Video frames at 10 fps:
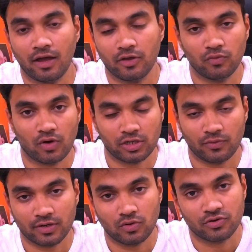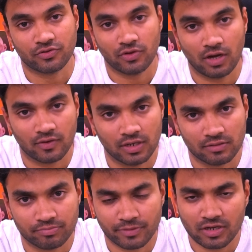you whatever course you have
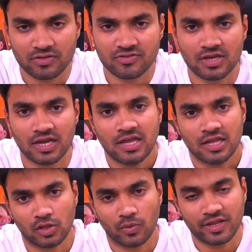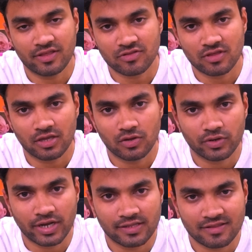learned, because nowadays
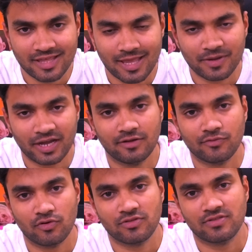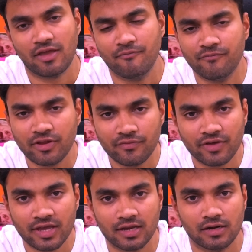you get the same kind of courses
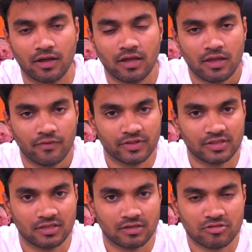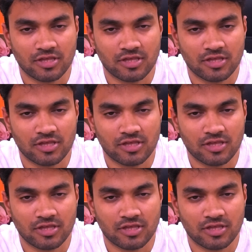everywhere with the